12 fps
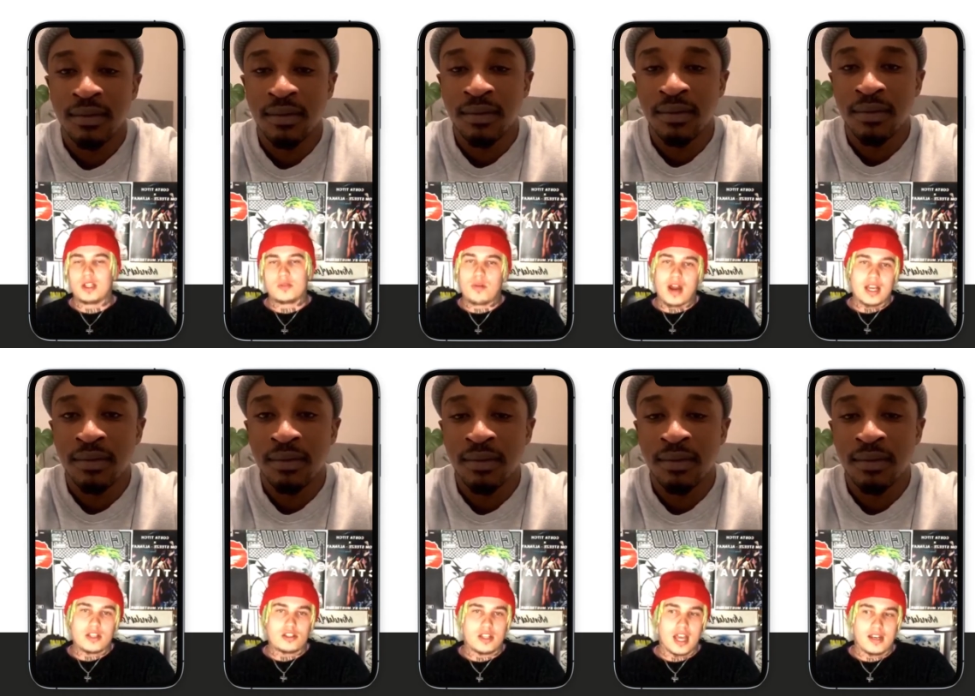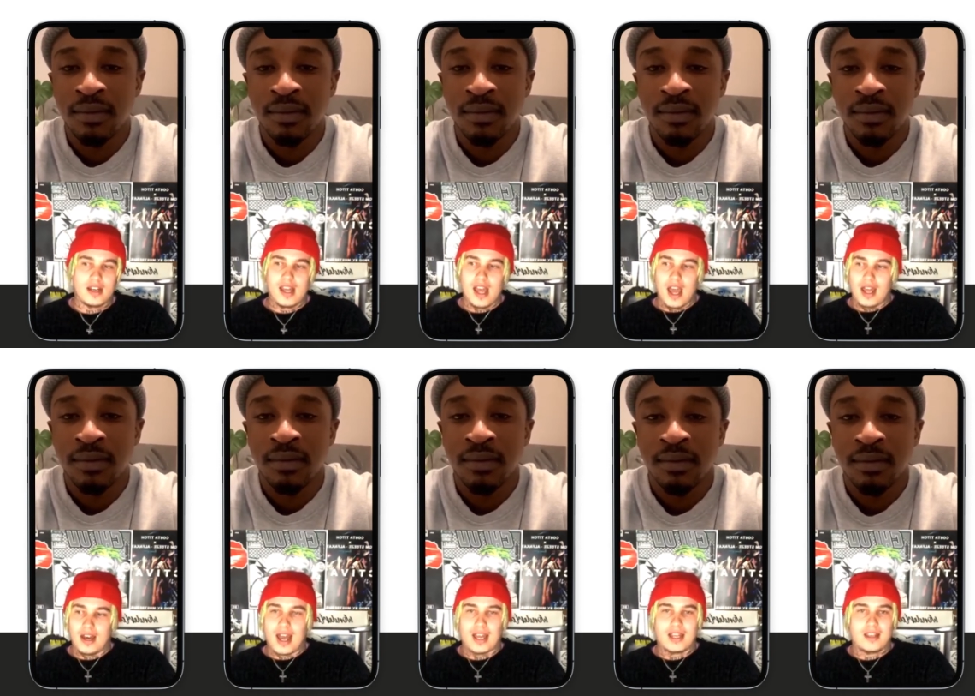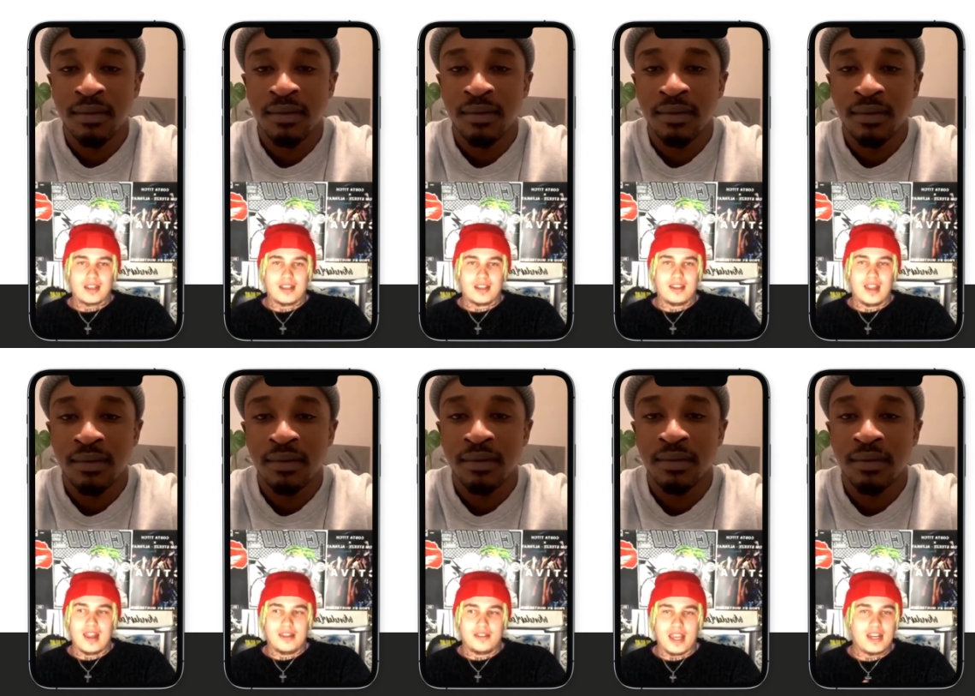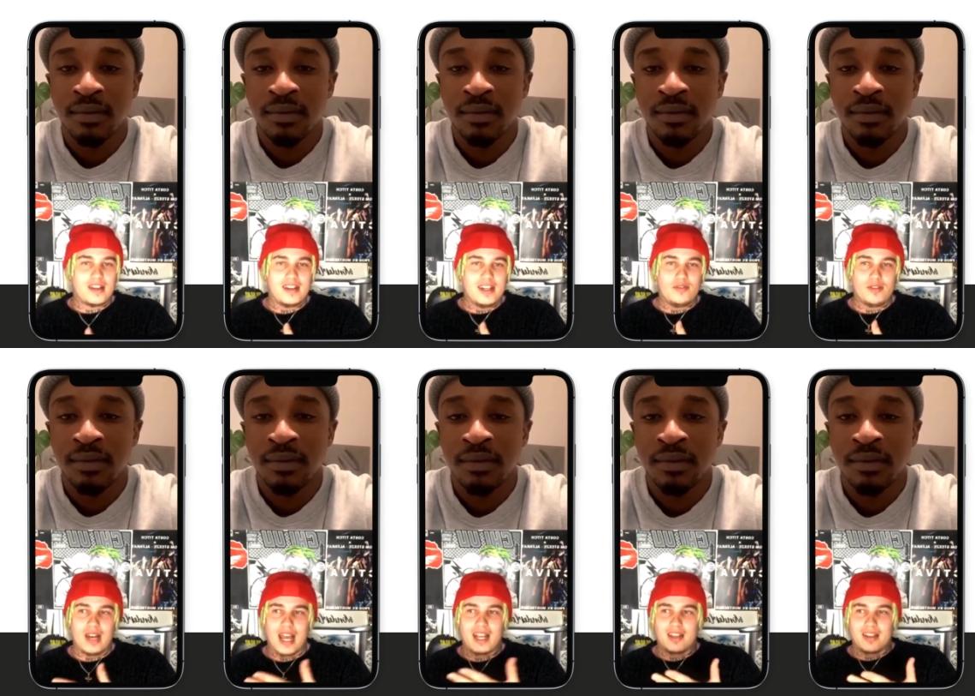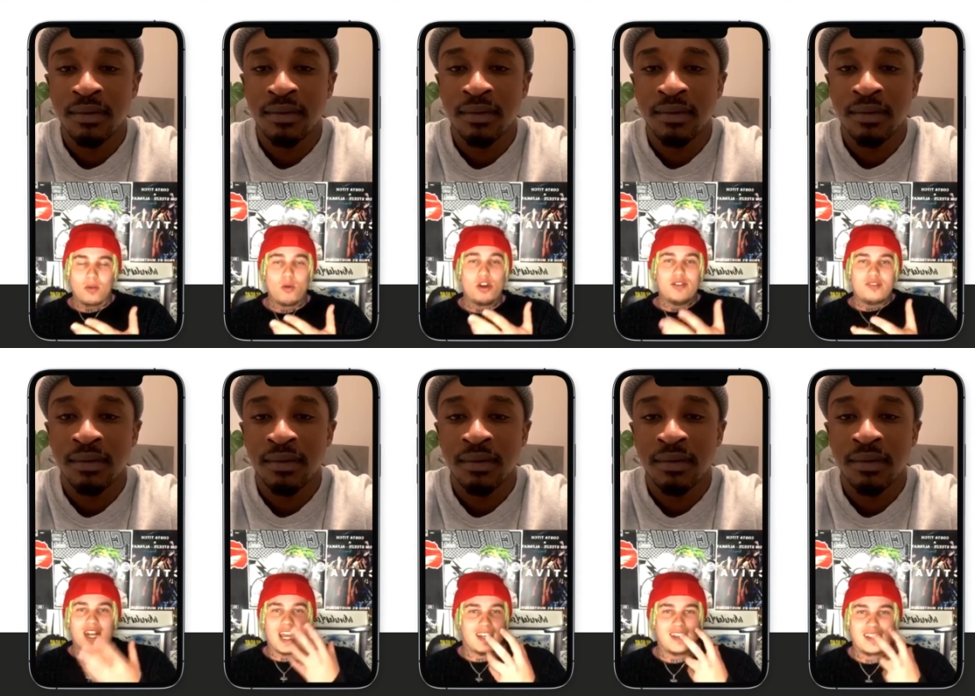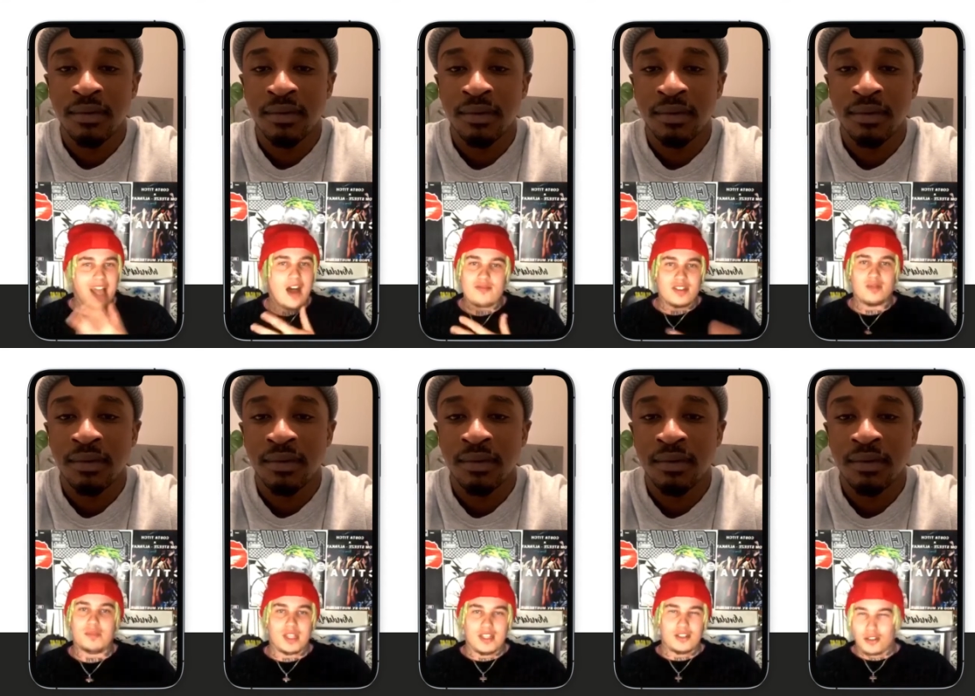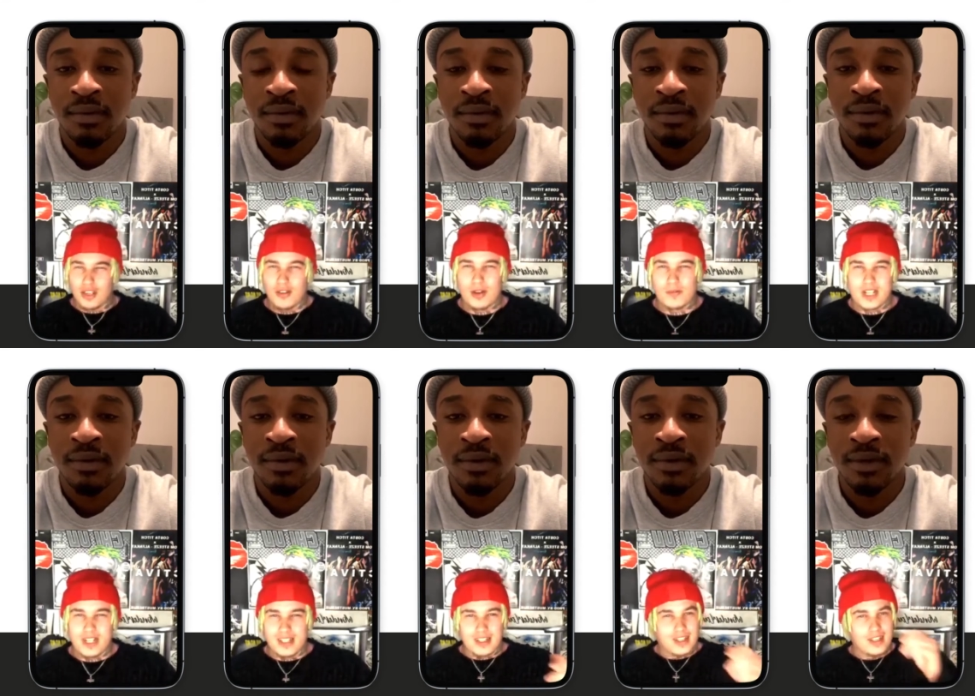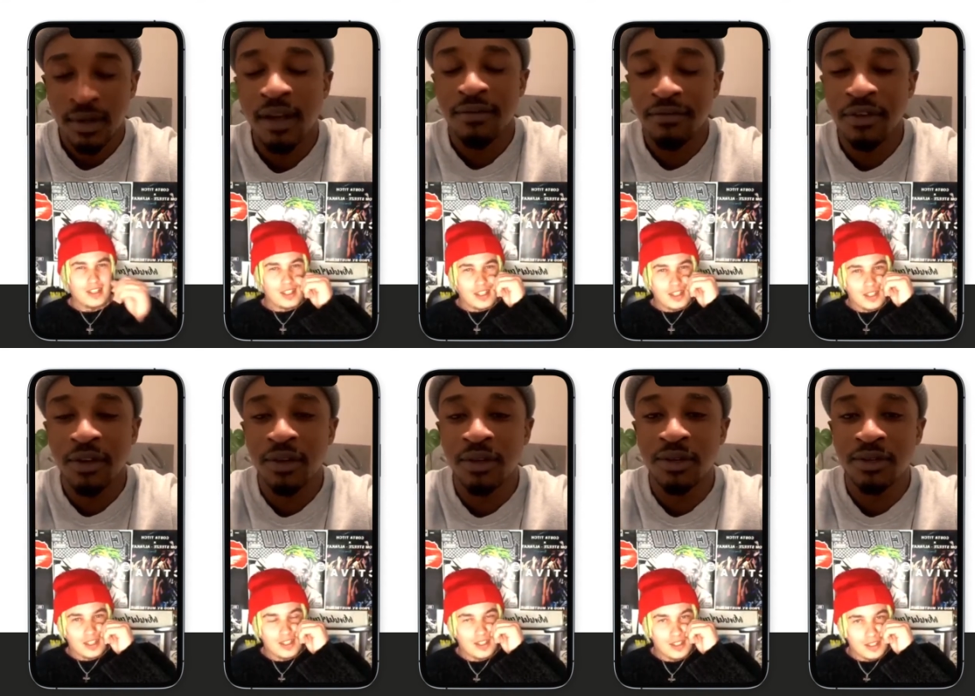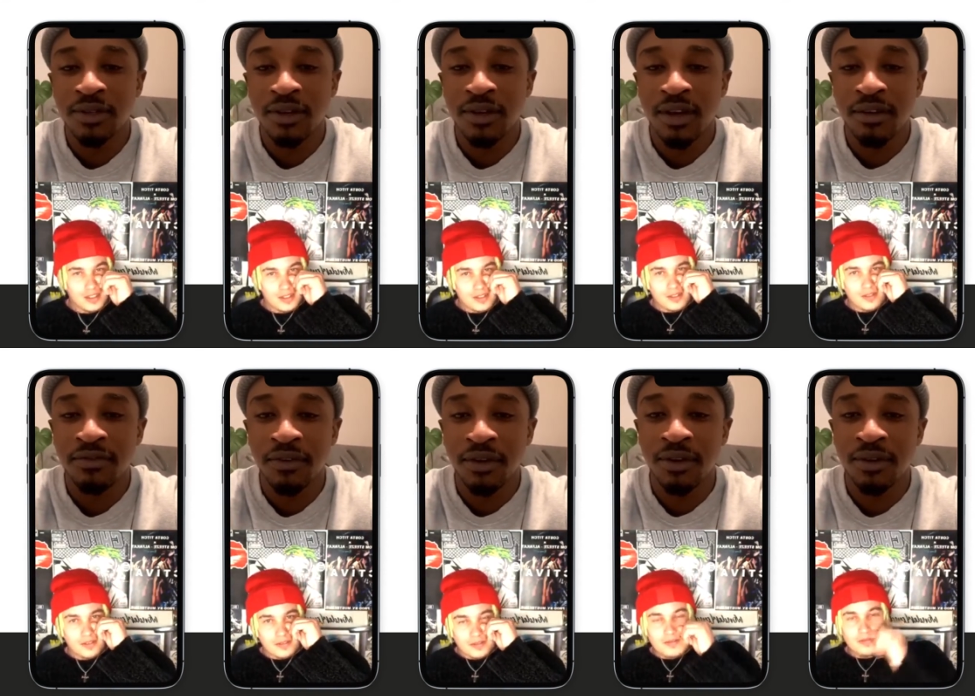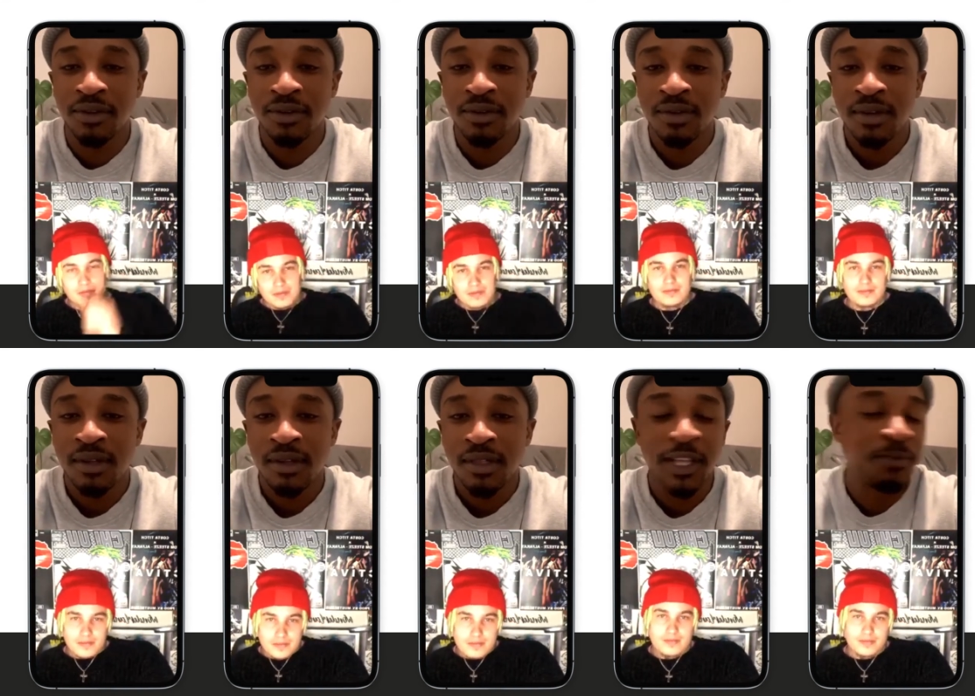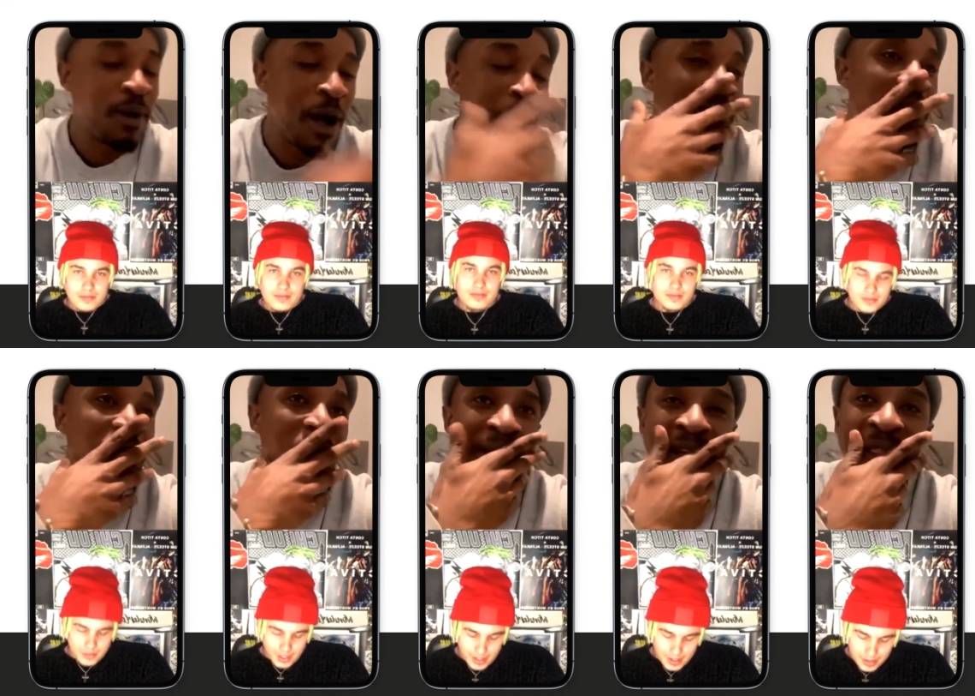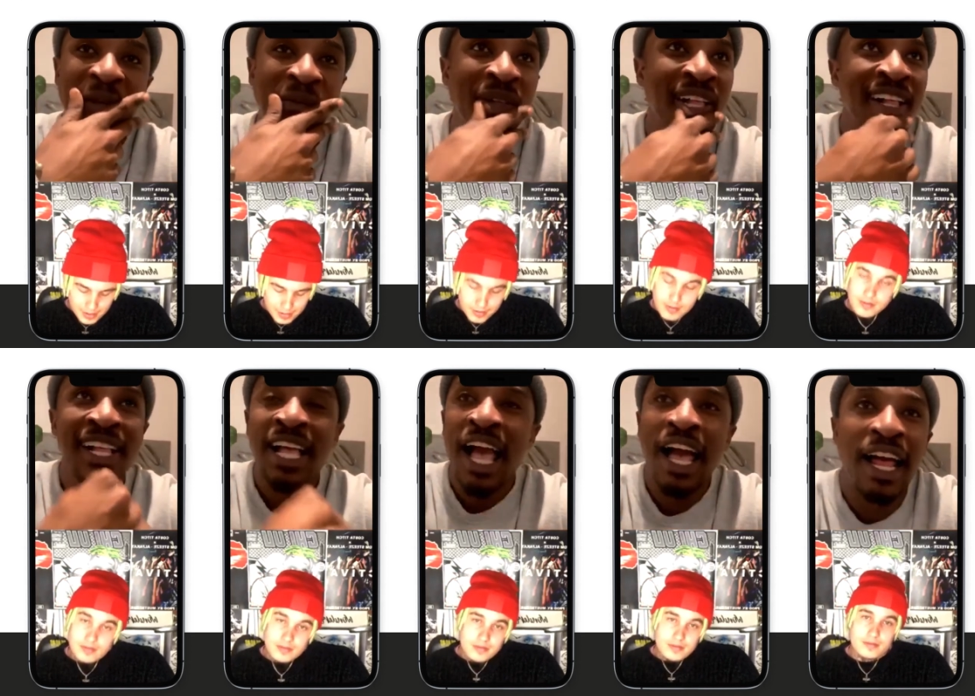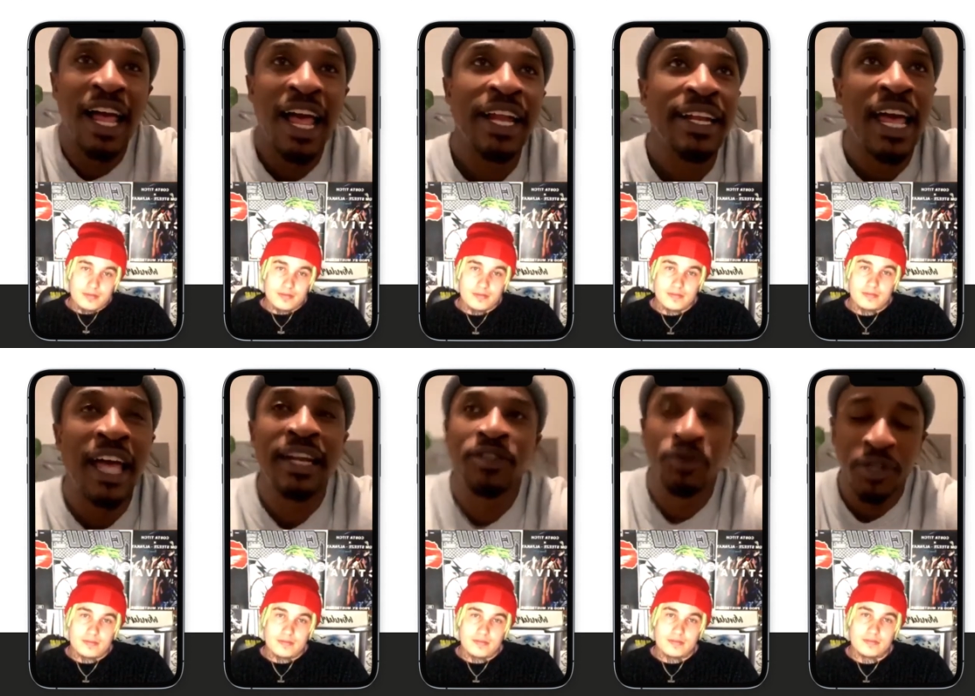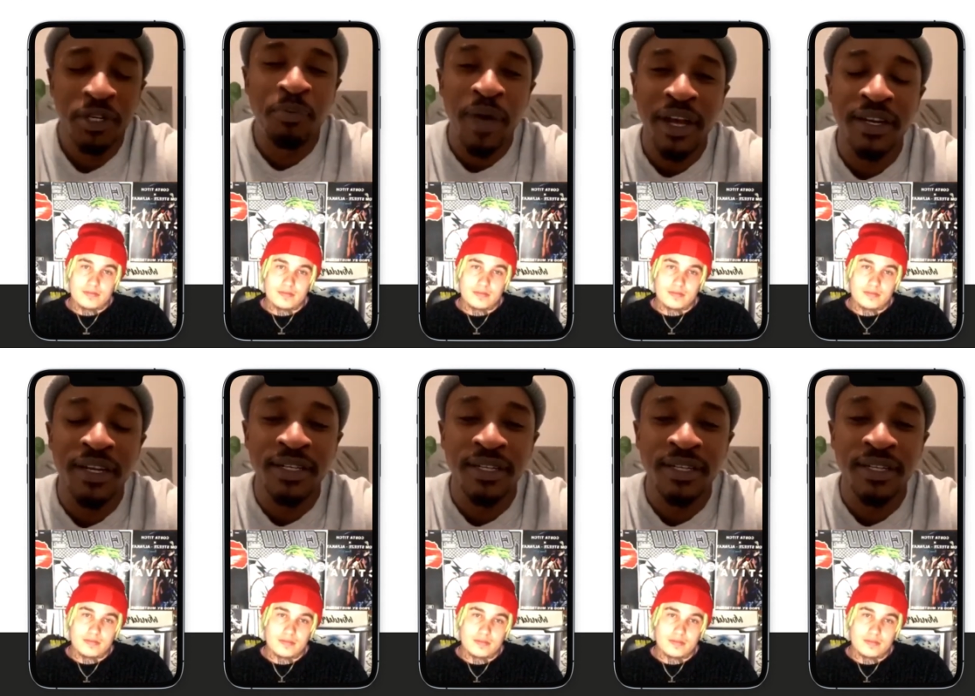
Speaker 1: prior to that, like they didn't even like they weren't even like covering. Do you get what I'm trying to say?
Speaker 2: I feel you, dog. I feel you. That's powerful, man. The, uh, and and you independent.